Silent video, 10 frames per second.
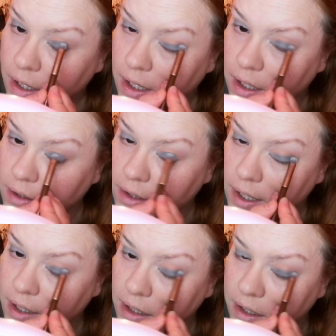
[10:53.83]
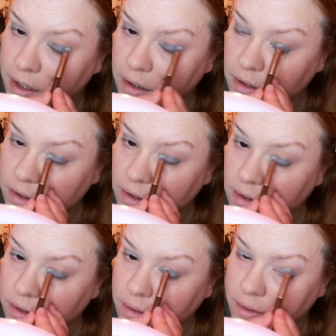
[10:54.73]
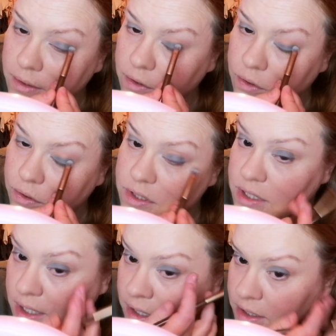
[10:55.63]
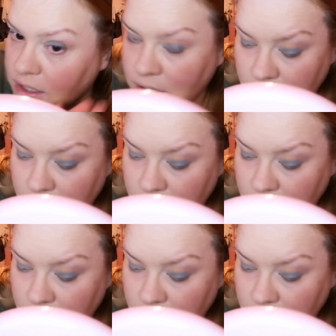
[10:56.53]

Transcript: And I used it,